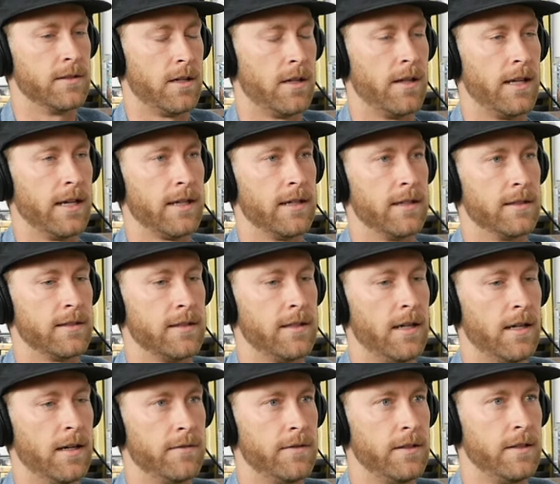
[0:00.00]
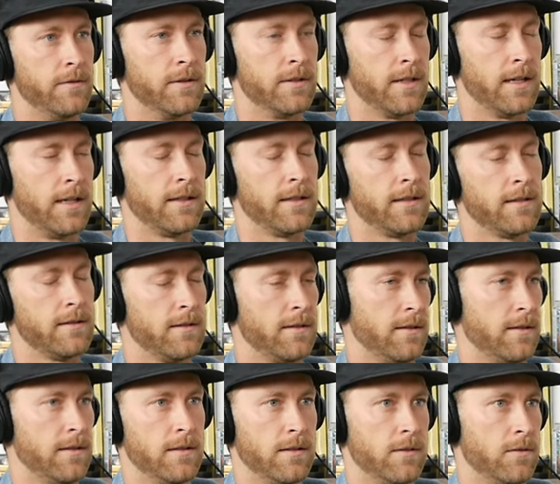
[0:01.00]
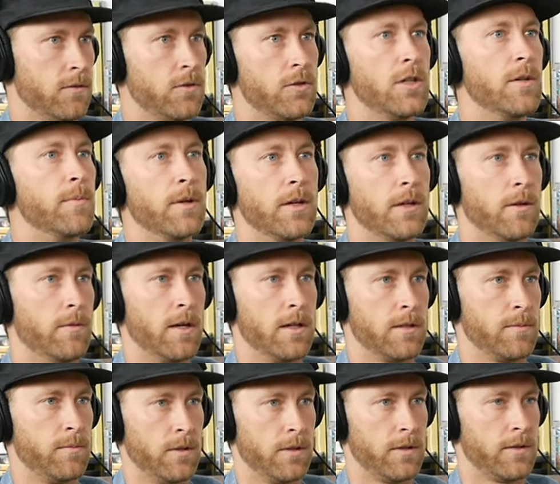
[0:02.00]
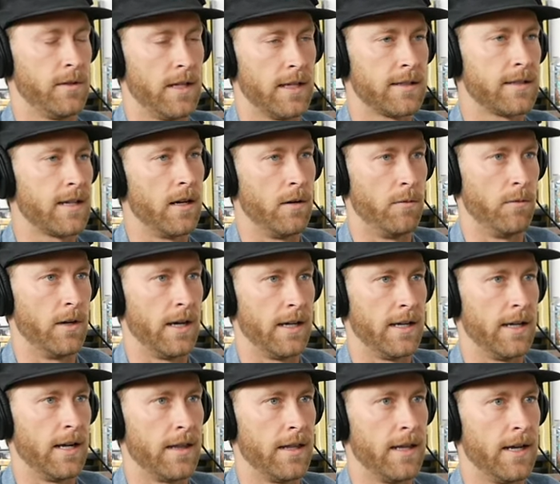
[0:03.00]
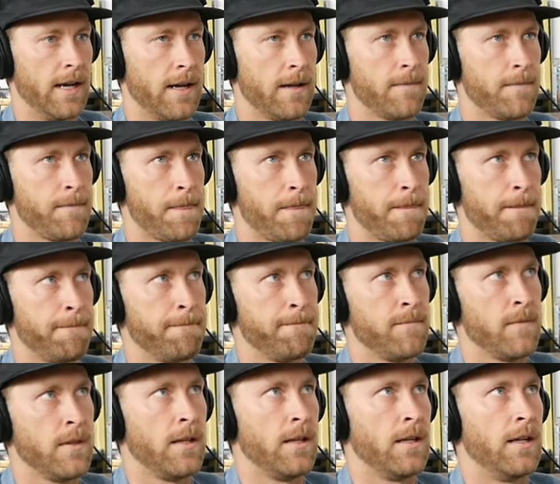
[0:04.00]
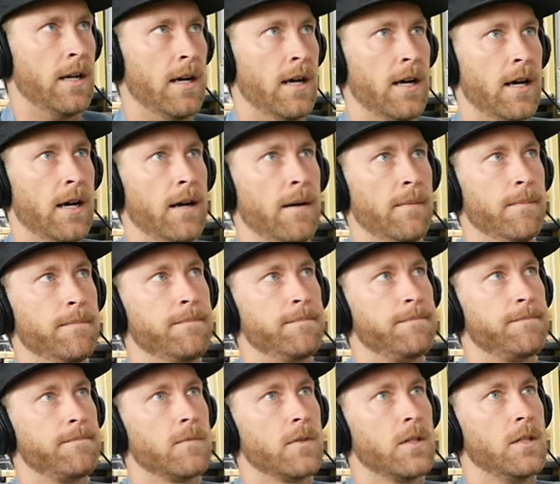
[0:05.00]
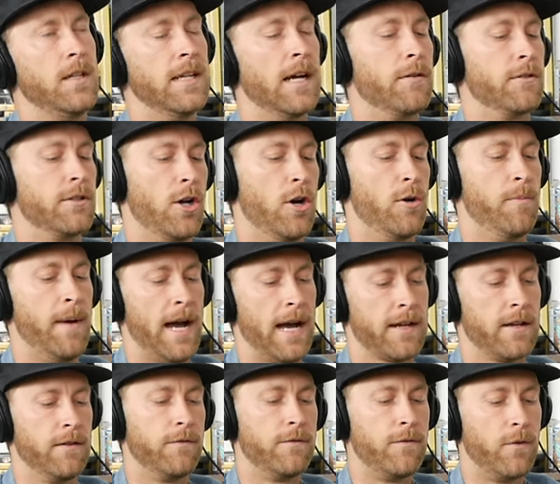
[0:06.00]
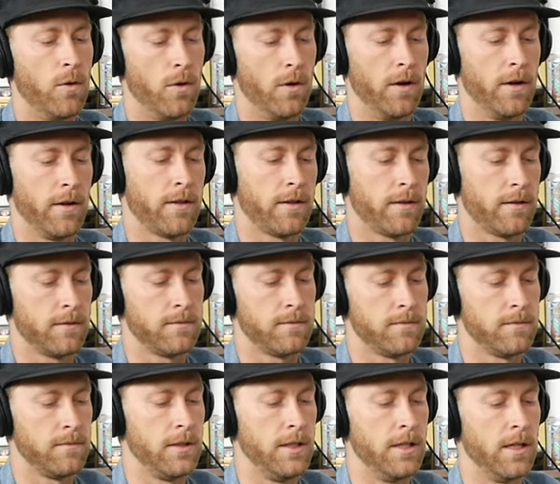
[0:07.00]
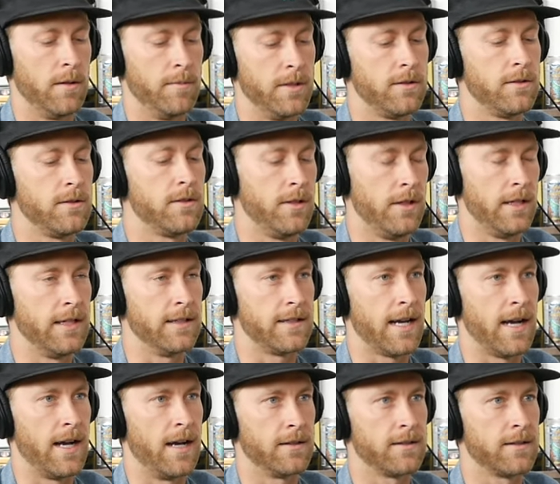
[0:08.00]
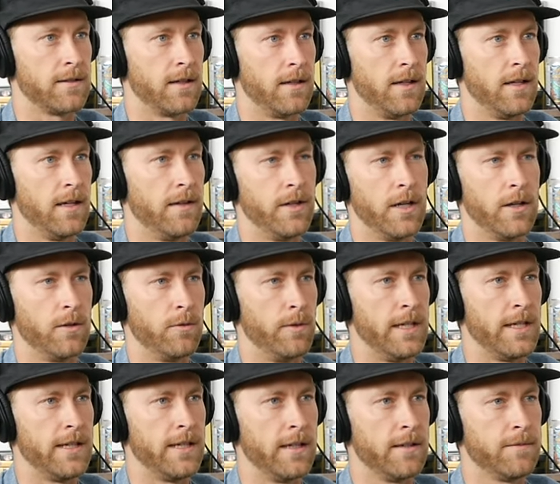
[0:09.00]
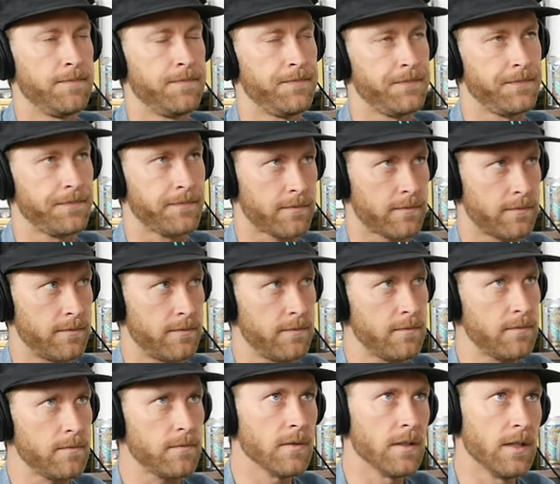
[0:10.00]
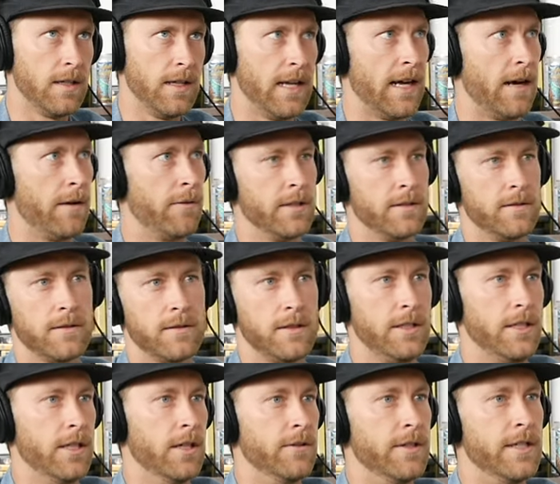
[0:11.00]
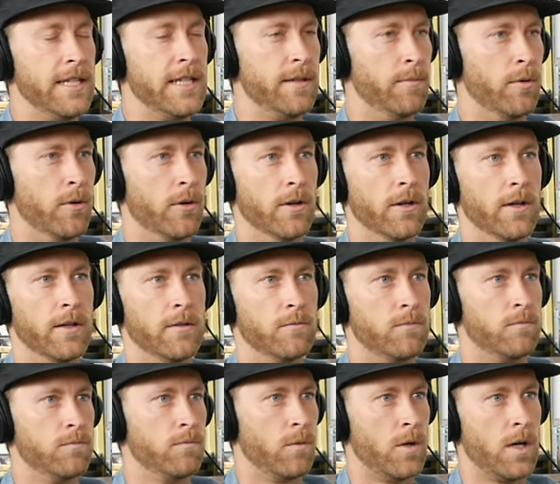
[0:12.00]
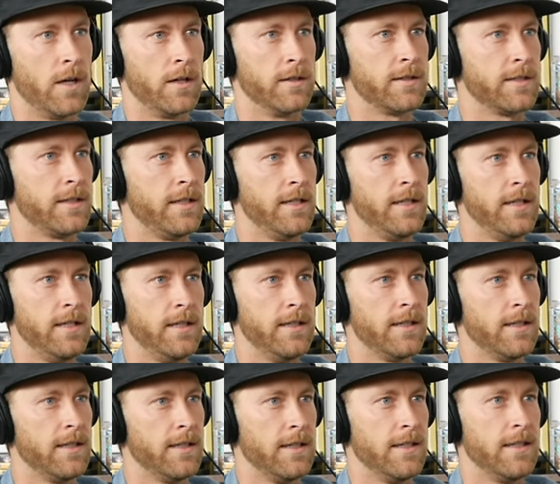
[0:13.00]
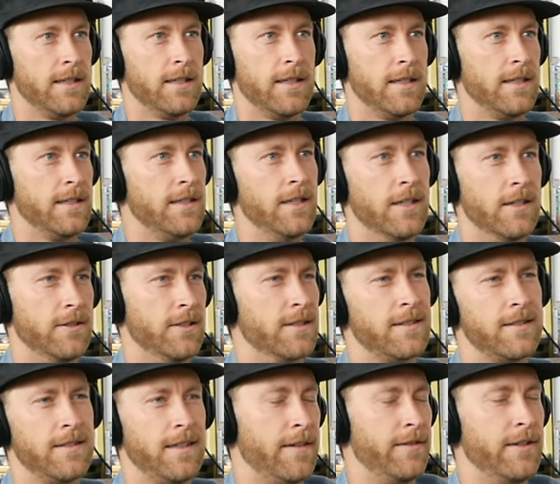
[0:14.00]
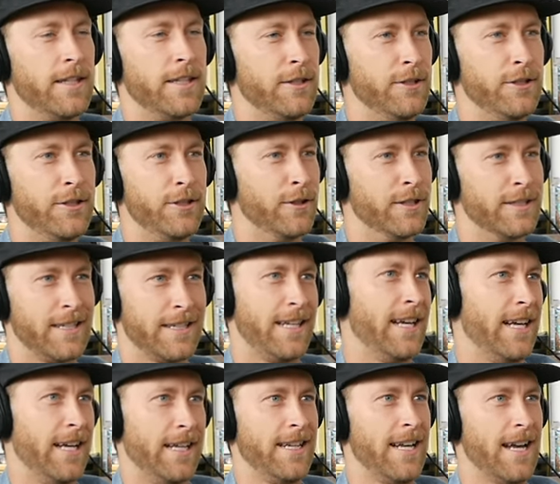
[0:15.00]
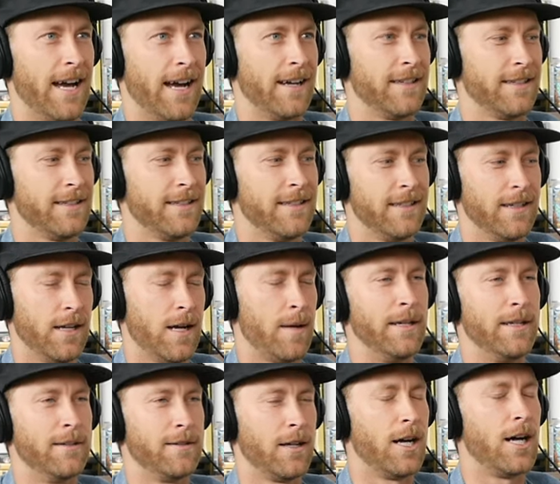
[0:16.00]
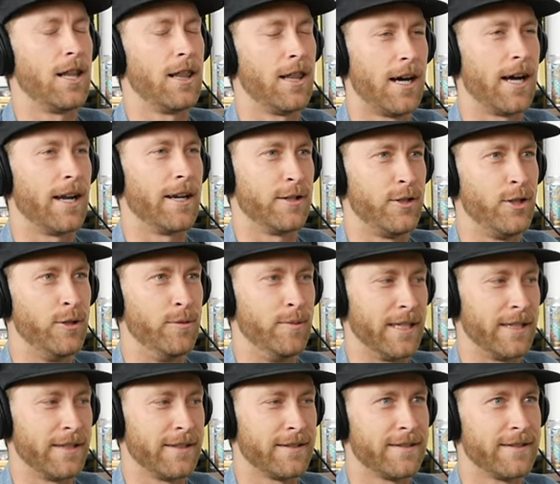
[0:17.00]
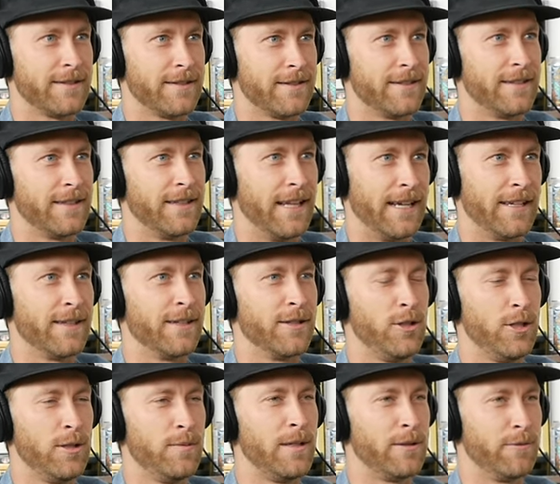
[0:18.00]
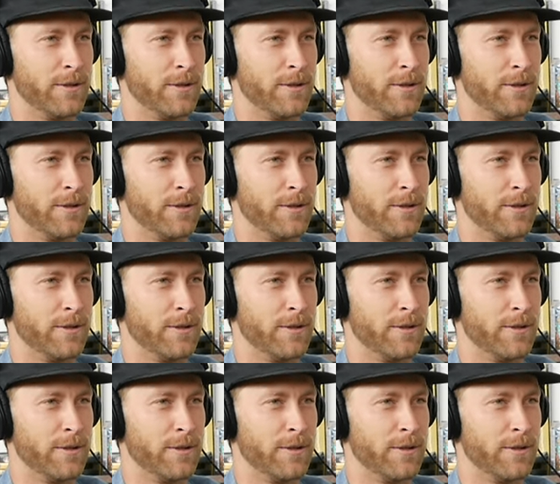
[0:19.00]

all that kind of stuff. He was like super into water sports. So that's kind of where I got that. Um, and I would go back and forth. You know, to his house every other weekend. And I would, you know, kneeboard, water ski, you know, just everything just you do as a kid. In the yeah. water. Yeah. I mean, a lot of tubing. Like the tubing